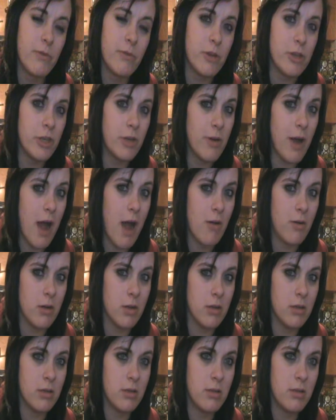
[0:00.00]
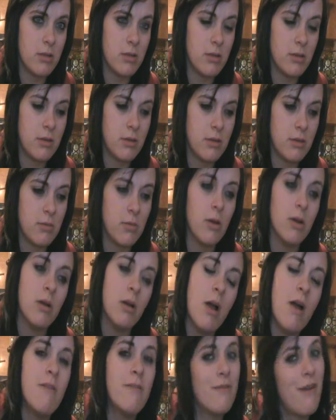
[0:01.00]
For two hours, well,
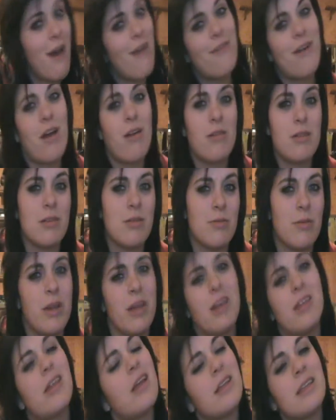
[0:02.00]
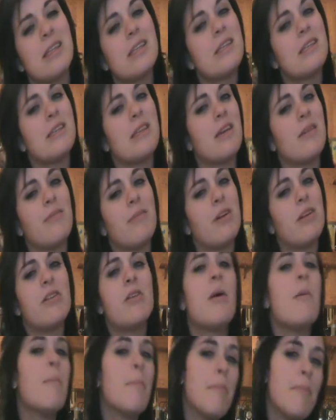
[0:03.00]
five hours a week. That doesn't sound much,
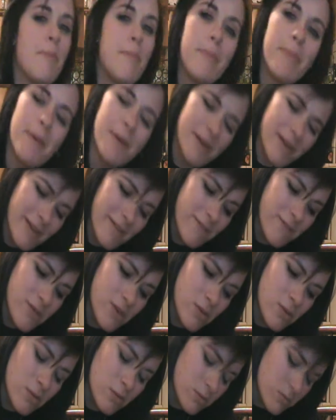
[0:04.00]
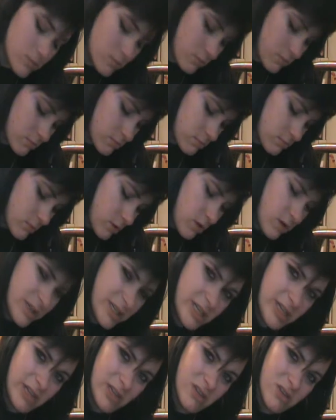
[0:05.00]
but if you are a
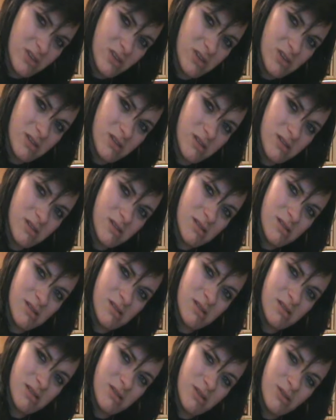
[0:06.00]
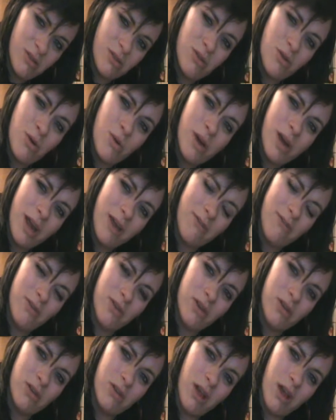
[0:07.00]
teacher, you know what I
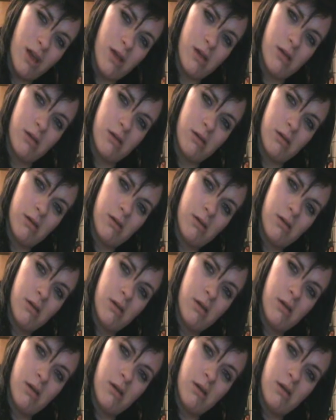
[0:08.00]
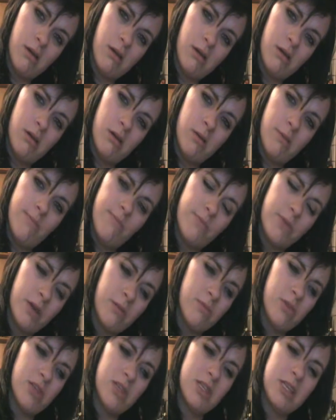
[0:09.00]
feel like.
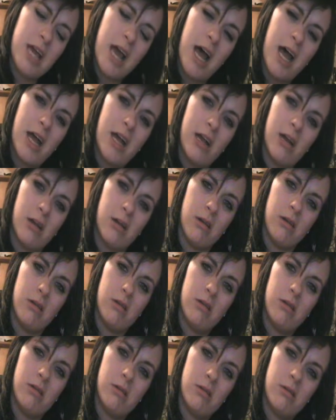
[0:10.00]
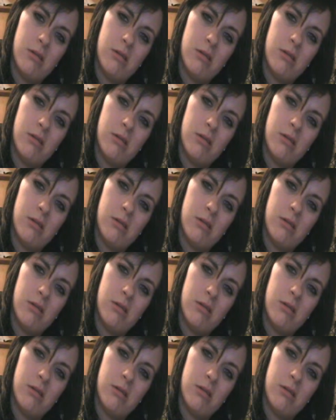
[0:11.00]
I'm just tired.